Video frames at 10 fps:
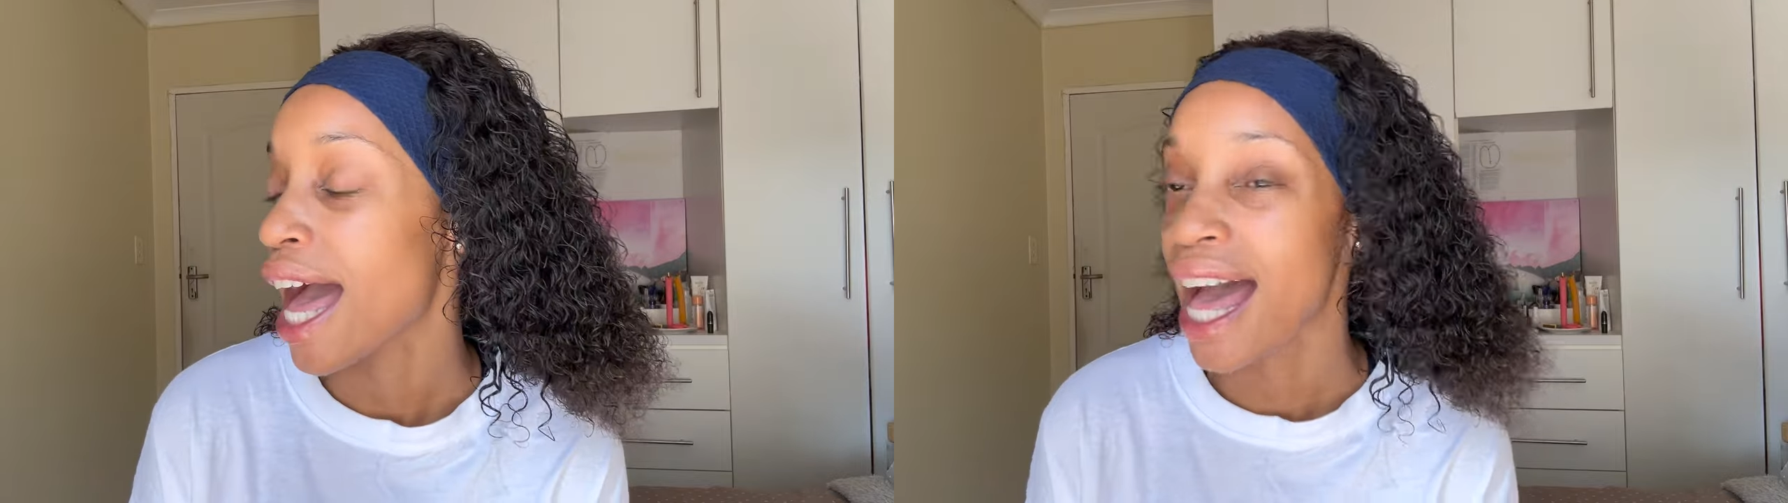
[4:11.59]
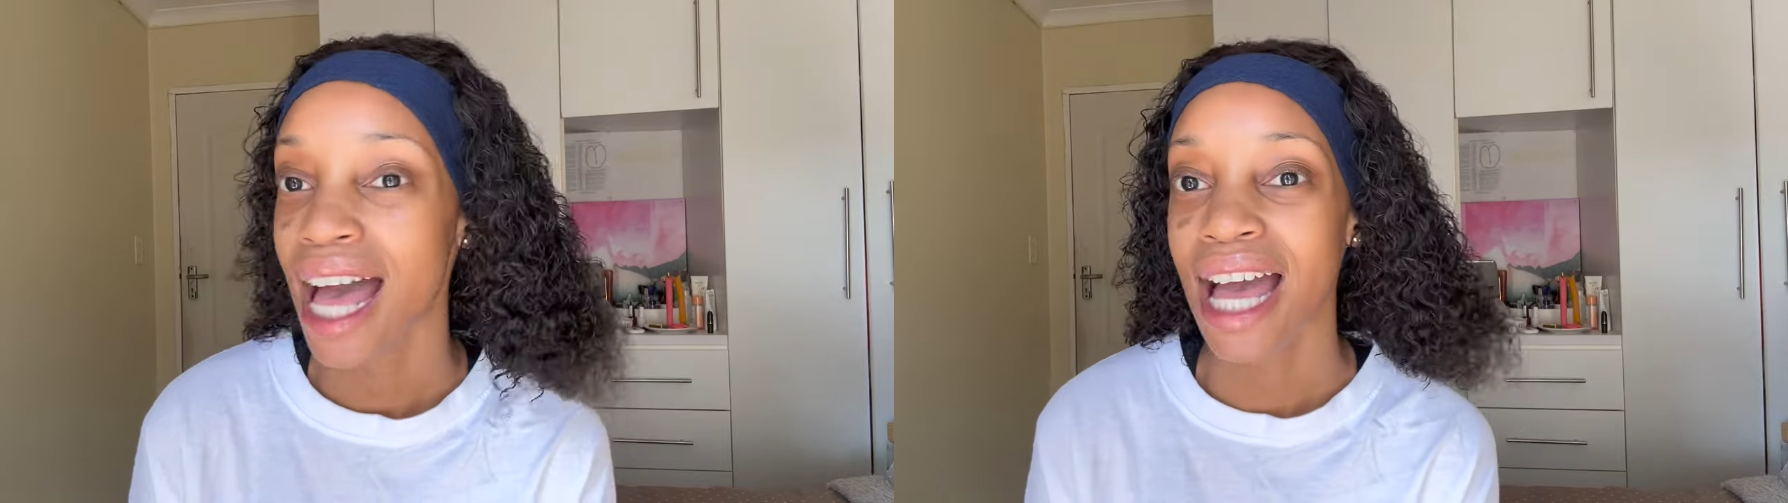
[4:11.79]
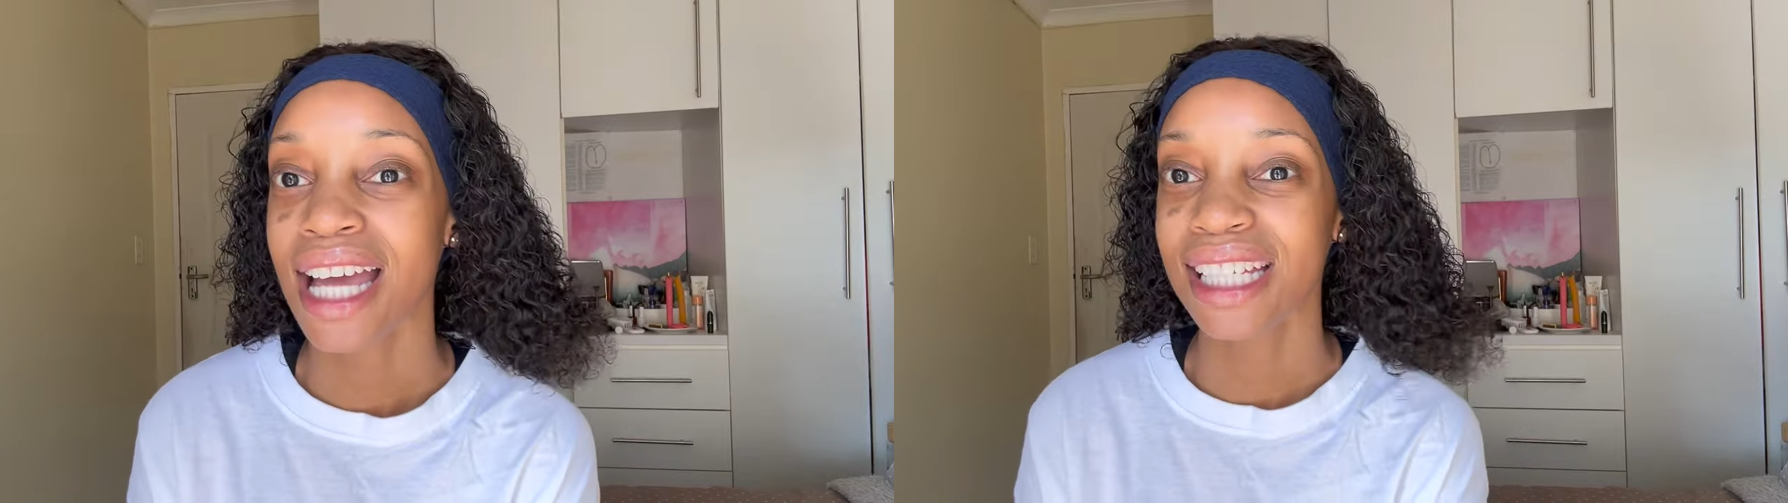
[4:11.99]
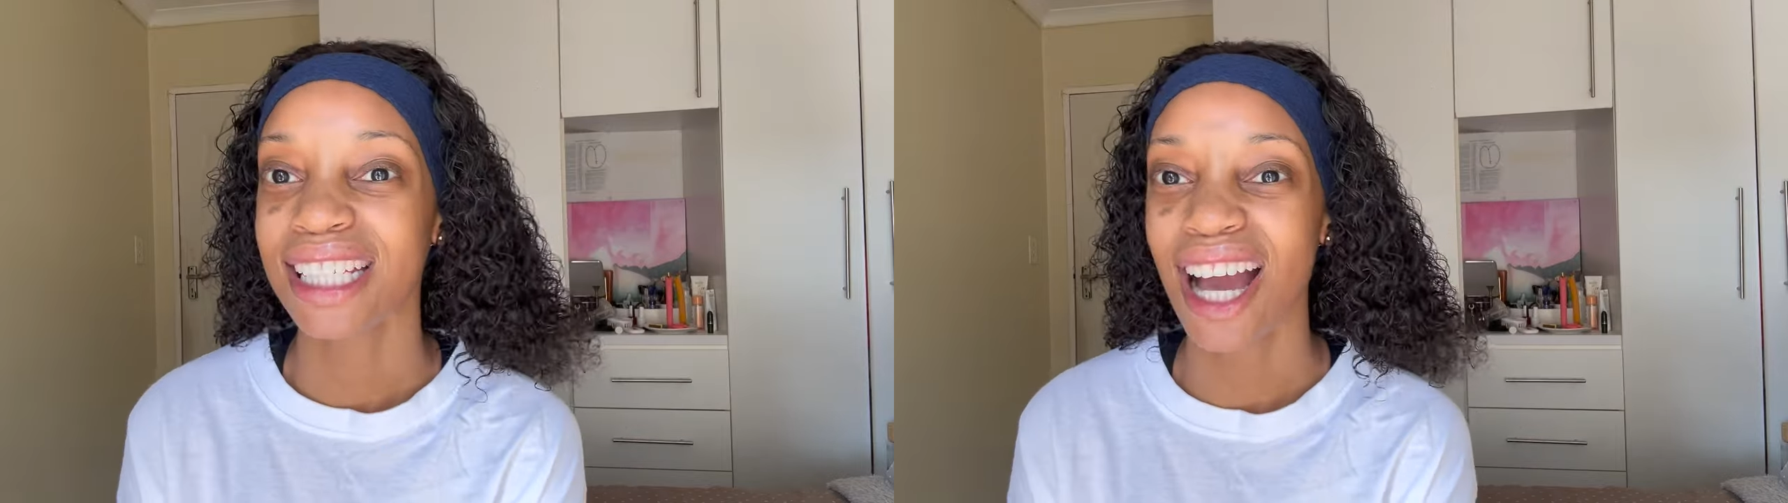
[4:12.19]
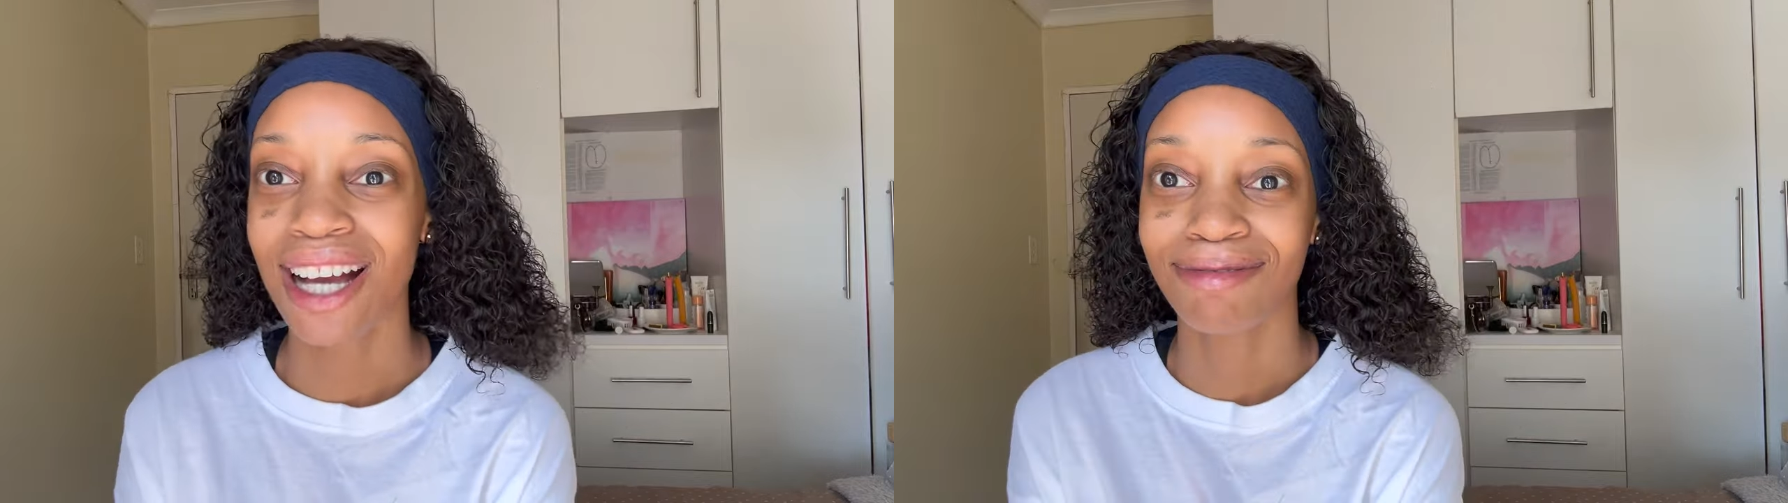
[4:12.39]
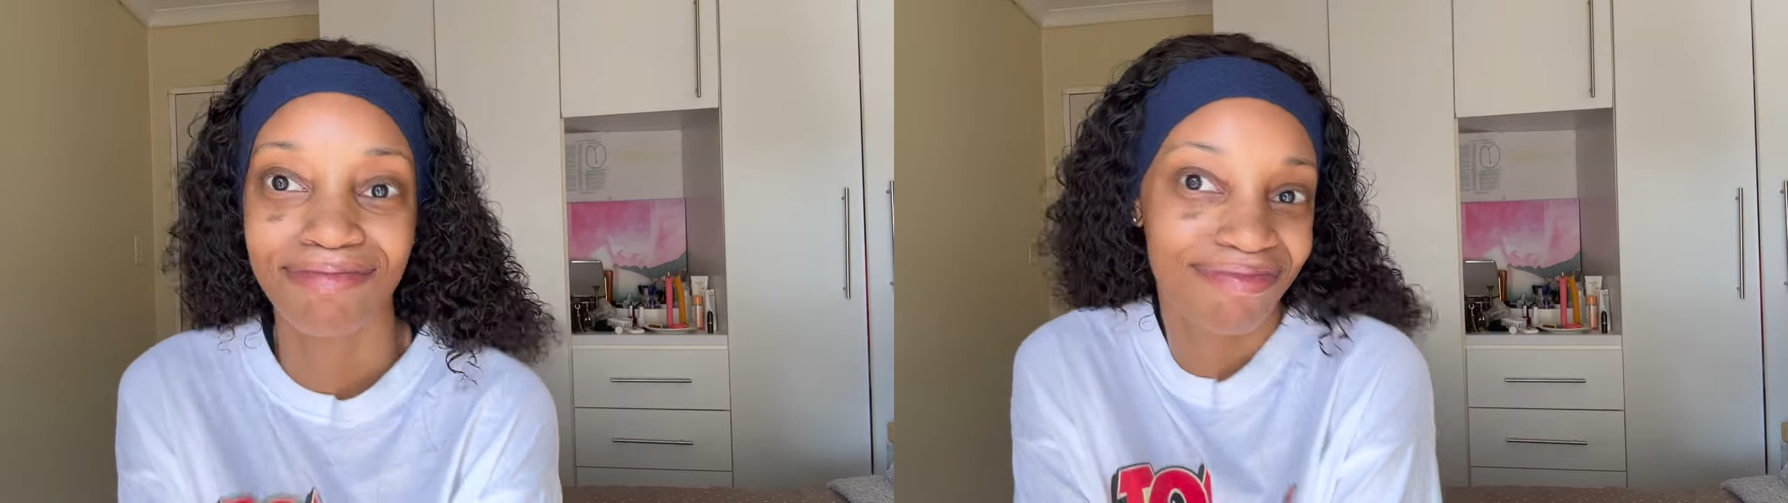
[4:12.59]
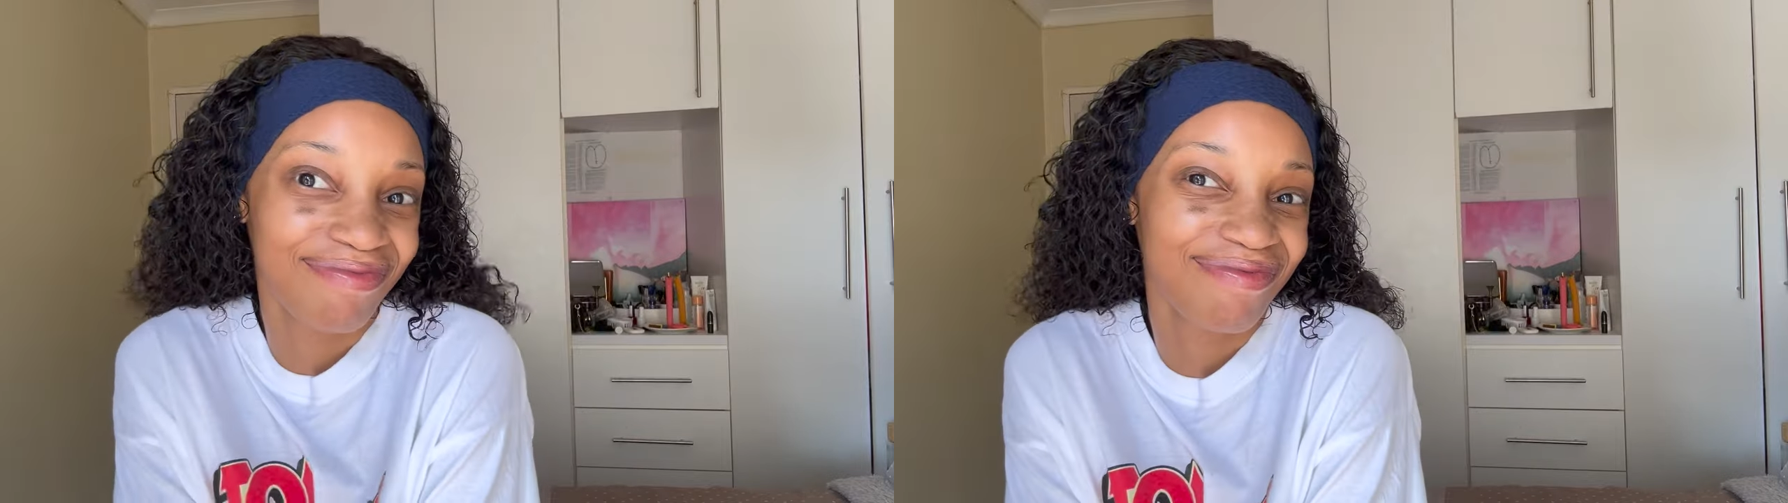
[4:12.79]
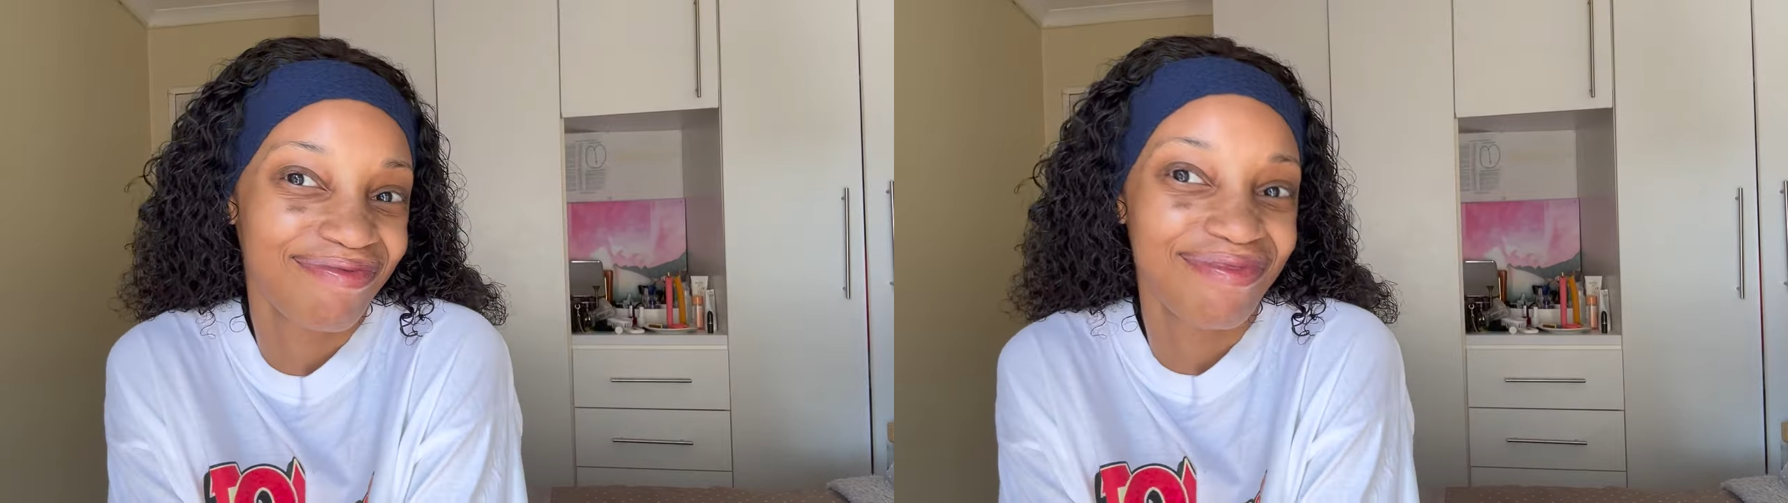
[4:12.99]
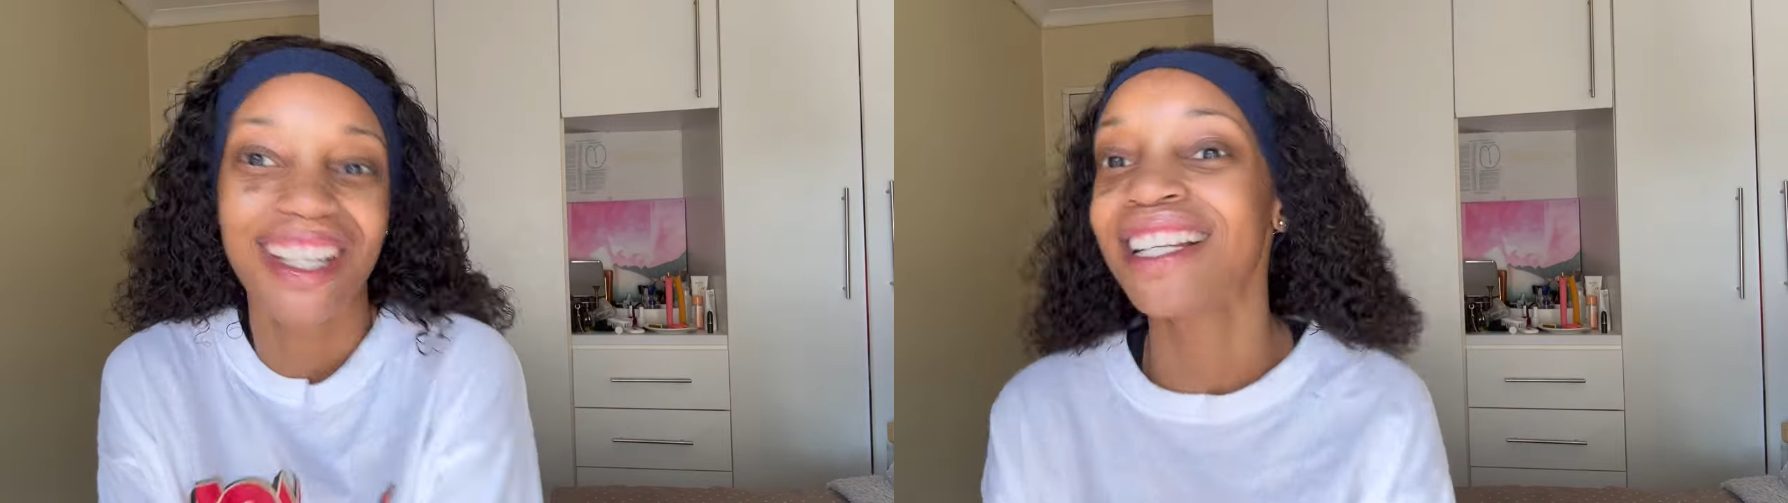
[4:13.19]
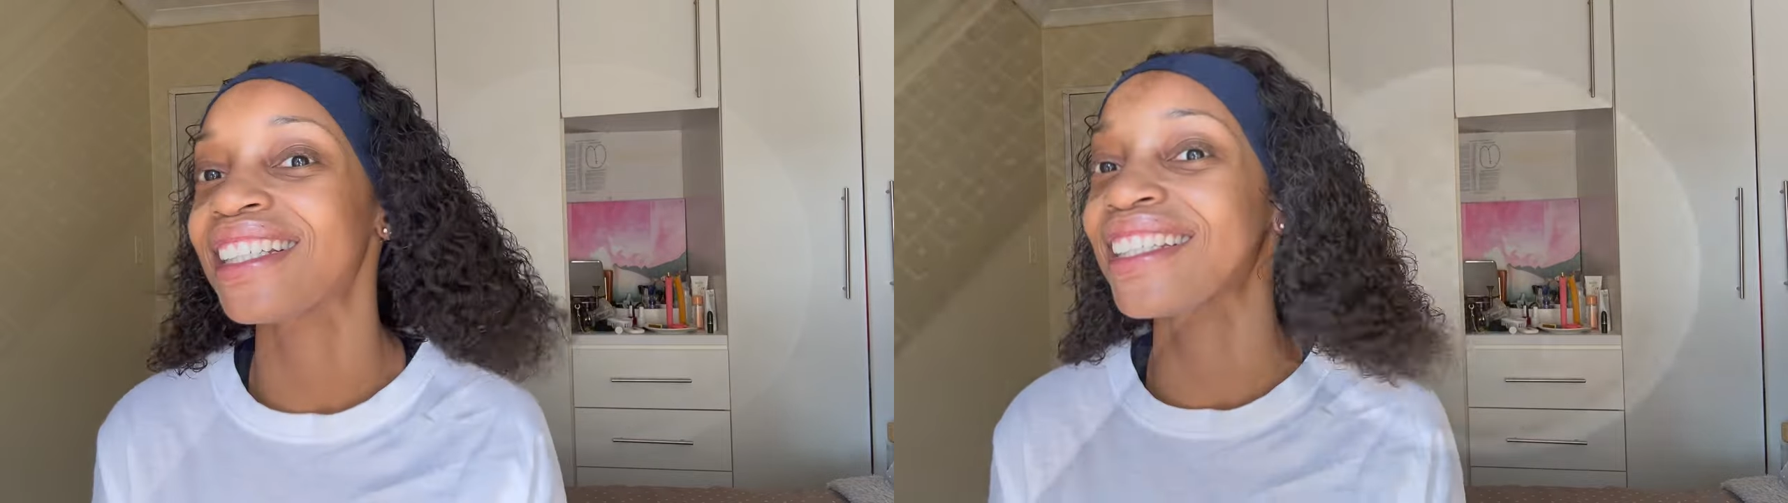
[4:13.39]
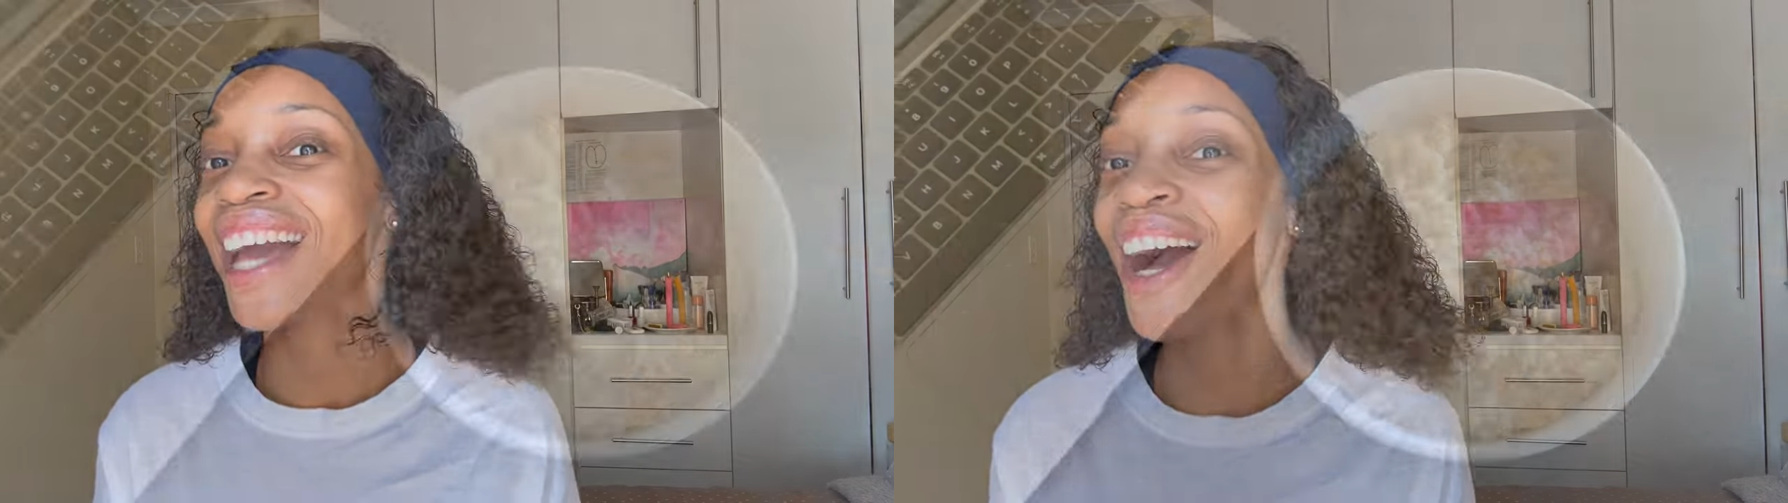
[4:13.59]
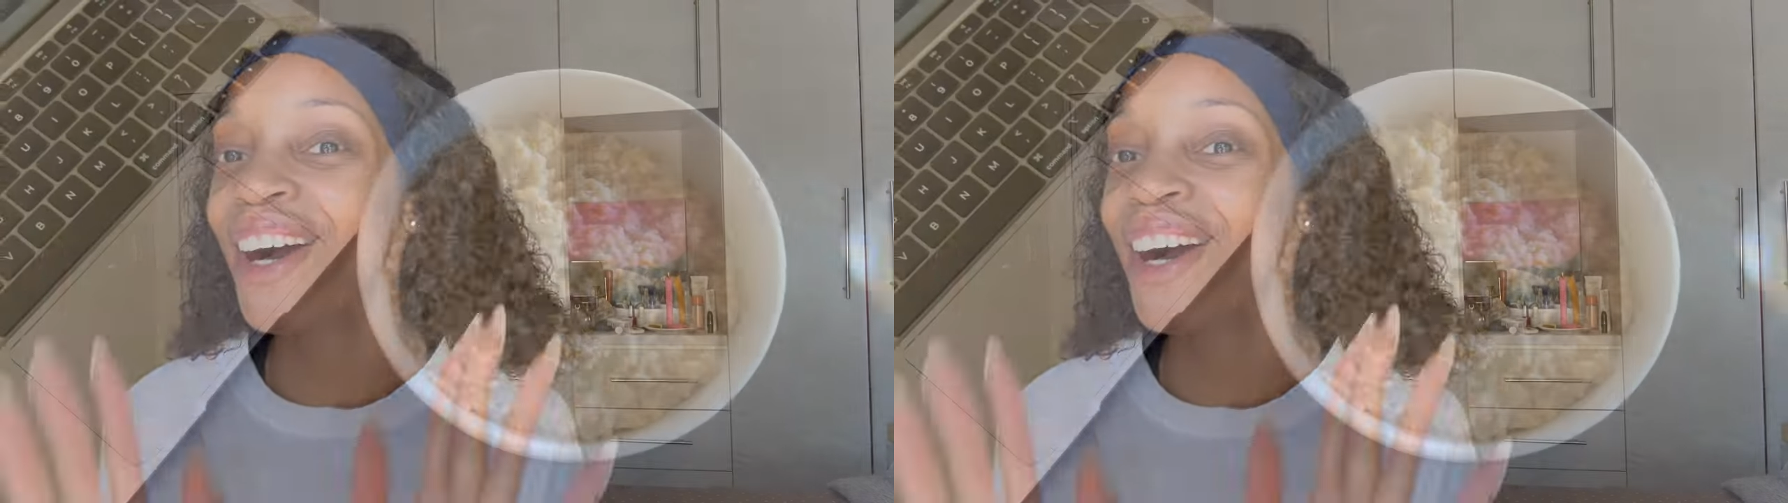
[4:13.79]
And yeah, let's go.